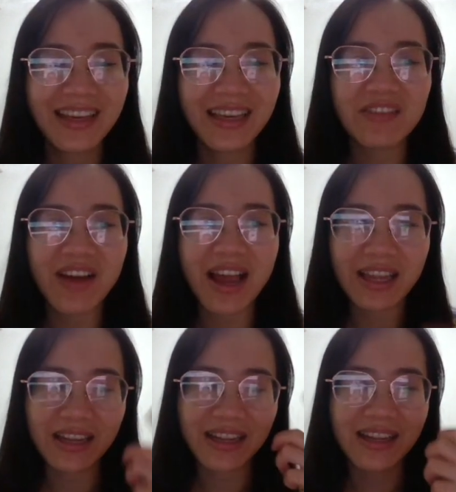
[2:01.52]
If I
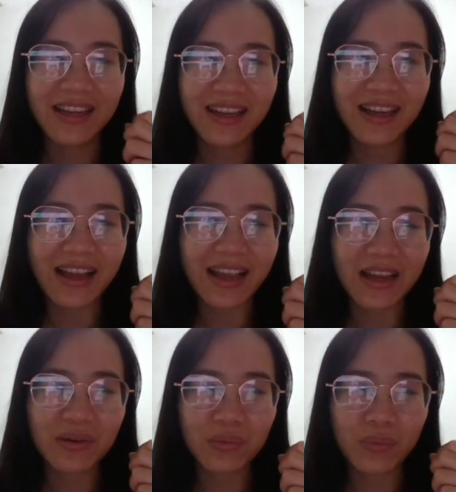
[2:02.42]

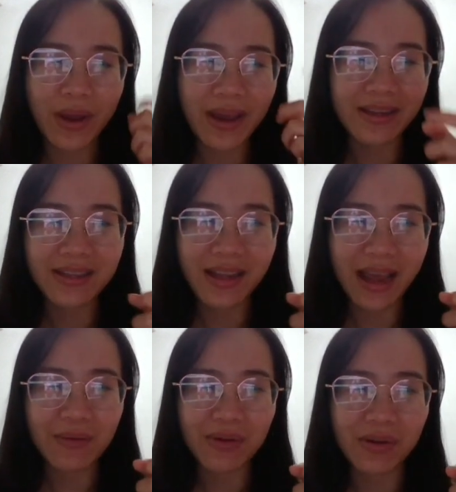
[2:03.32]
can wear it,
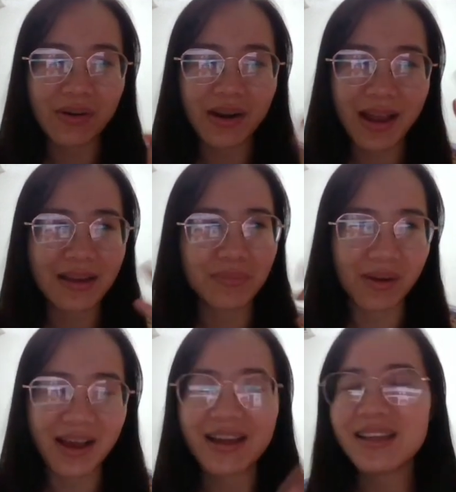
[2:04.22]
I will look like a
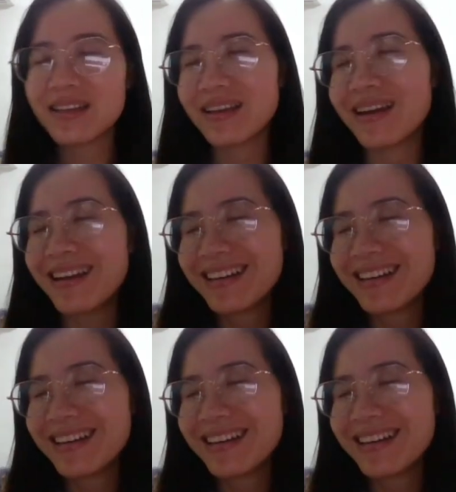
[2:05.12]
blind. Yeah.